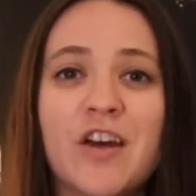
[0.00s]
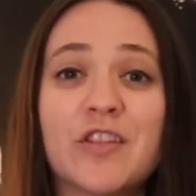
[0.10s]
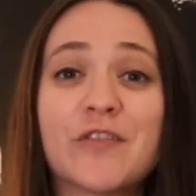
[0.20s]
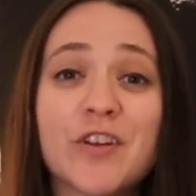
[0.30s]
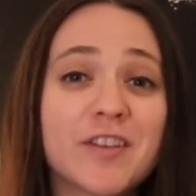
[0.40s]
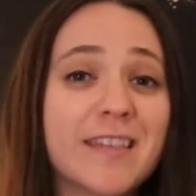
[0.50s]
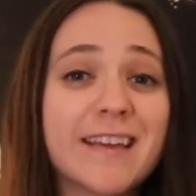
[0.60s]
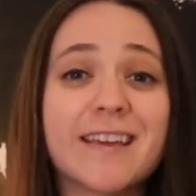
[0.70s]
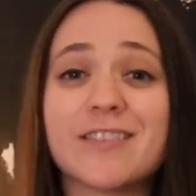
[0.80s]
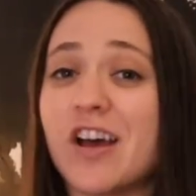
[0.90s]
The first thing
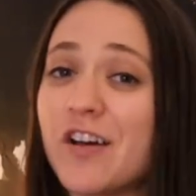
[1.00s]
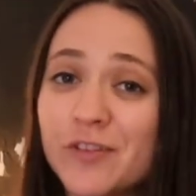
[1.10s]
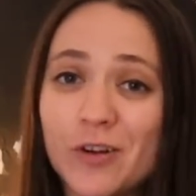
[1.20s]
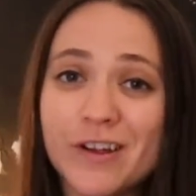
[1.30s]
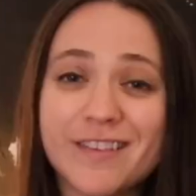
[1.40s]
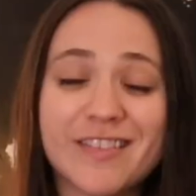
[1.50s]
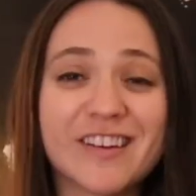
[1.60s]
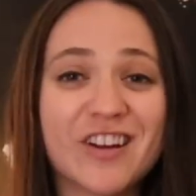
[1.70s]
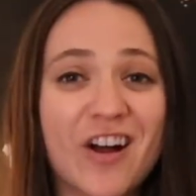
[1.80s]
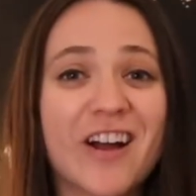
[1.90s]
is, of course, the
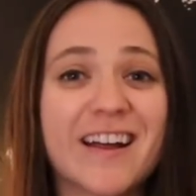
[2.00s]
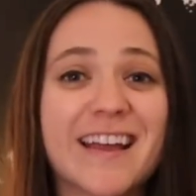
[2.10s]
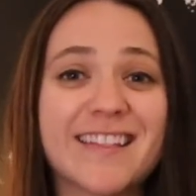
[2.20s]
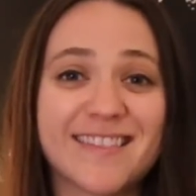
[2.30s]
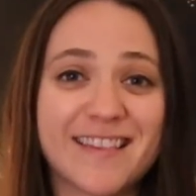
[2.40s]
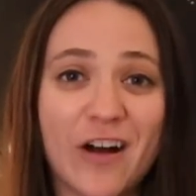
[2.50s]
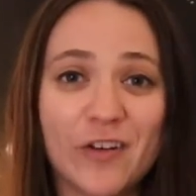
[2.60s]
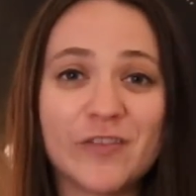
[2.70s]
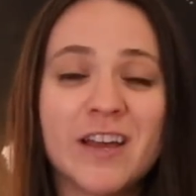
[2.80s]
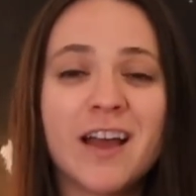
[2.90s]
car
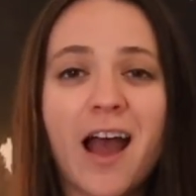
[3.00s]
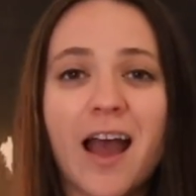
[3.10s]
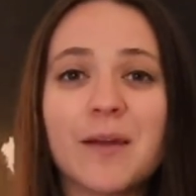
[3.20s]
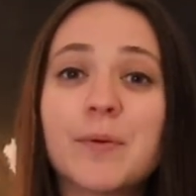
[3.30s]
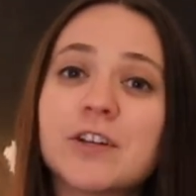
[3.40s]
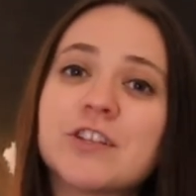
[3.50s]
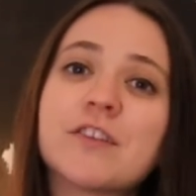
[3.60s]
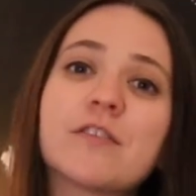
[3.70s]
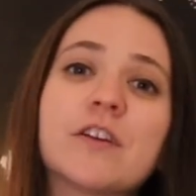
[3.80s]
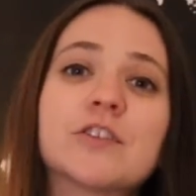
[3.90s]
itself. I
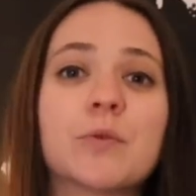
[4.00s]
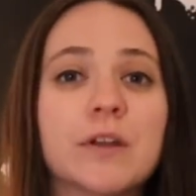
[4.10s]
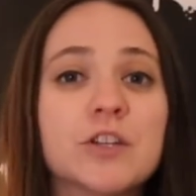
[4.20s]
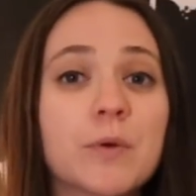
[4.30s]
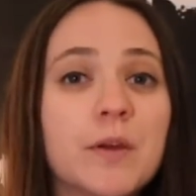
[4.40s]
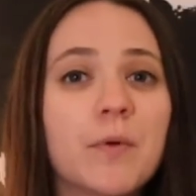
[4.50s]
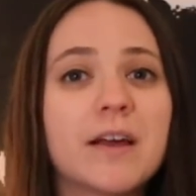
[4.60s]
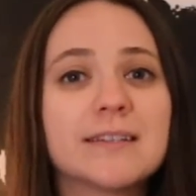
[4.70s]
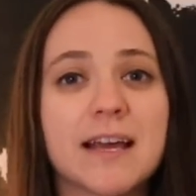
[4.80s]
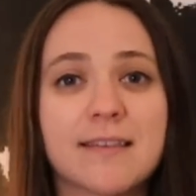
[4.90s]
purchased the
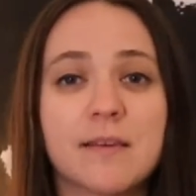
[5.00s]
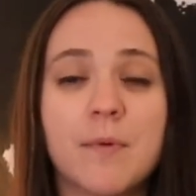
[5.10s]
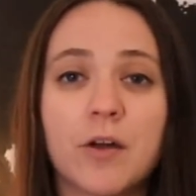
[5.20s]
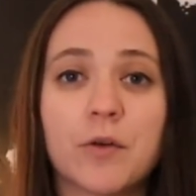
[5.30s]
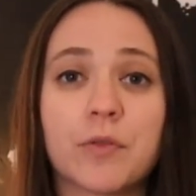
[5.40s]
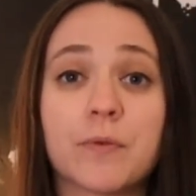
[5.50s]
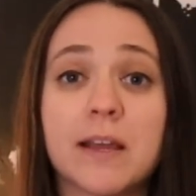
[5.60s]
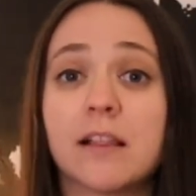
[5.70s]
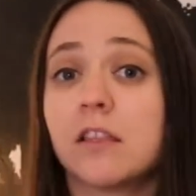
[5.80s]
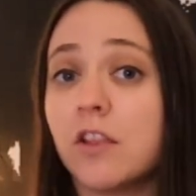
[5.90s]
2021 Tesla Model
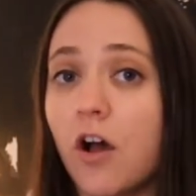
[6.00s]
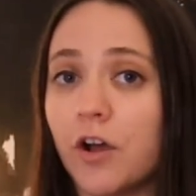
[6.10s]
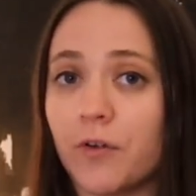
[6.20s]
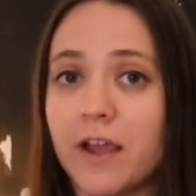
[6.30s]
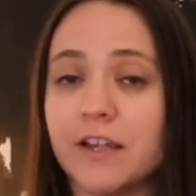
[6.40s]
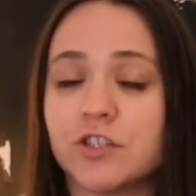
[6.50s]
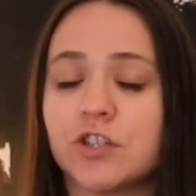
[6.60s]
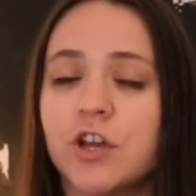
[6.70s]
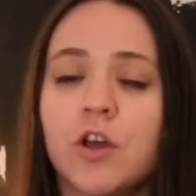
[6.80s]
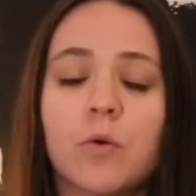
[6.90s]
3 Long Range,
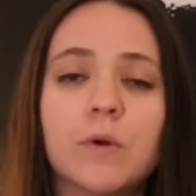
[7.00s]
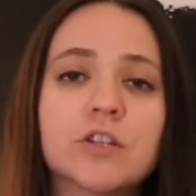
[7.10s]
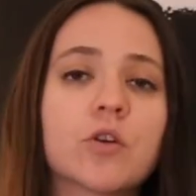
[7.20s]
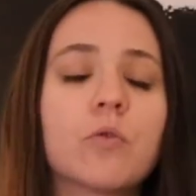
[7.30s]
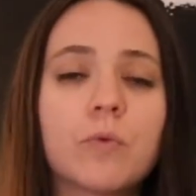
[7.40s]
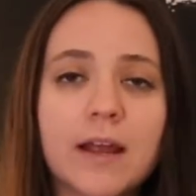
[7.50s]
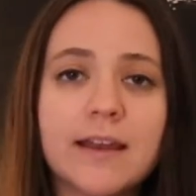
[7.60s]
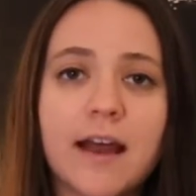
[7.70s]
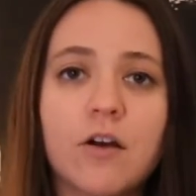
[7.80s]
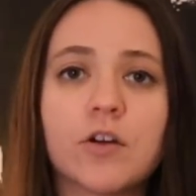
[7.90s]
which right
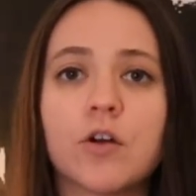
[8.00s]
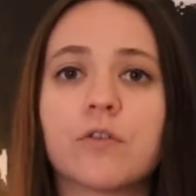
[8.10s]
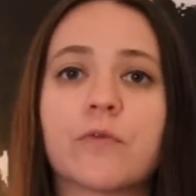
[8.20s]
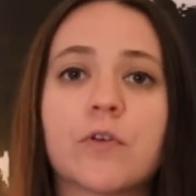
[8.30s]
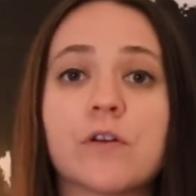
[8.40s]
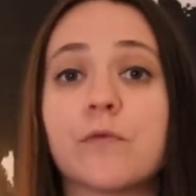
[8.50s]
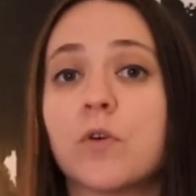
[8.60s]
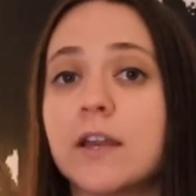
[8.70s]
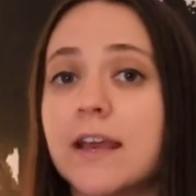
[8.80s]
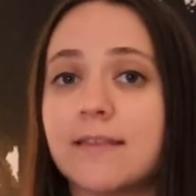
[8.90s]
now goes for
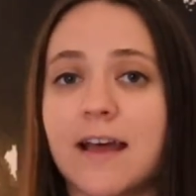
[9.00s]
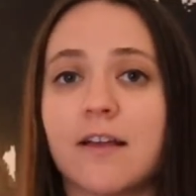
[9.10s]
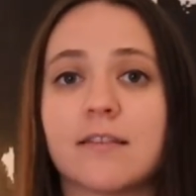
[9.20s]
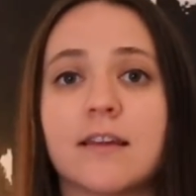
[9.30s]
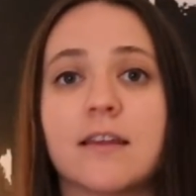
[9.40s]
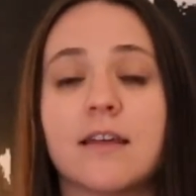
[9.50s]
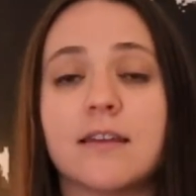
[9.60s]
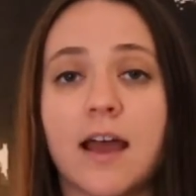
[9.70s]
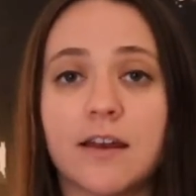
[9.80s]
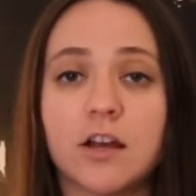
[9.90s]

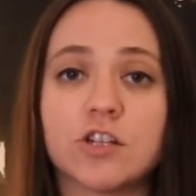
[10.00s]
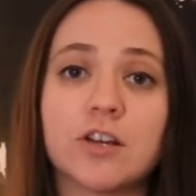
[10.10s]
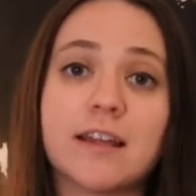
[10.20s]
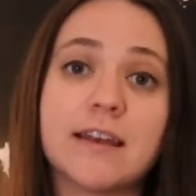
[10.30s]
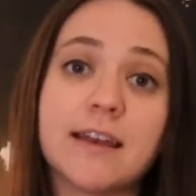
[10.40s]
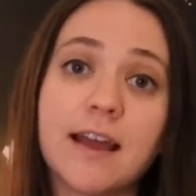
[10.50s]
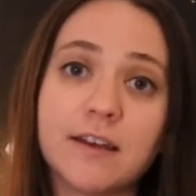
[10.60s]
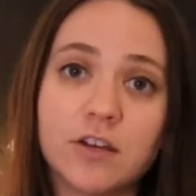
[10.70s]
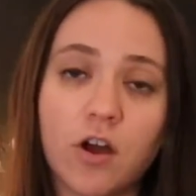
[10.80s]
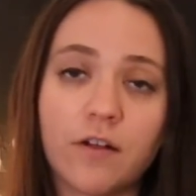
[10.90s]

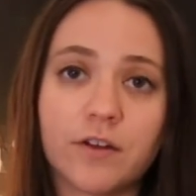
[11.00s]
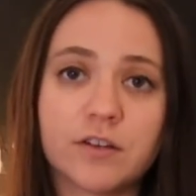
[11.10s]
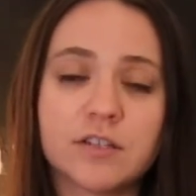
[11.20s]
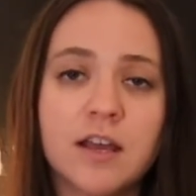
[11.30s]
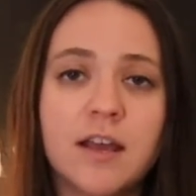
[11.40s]
$48,990.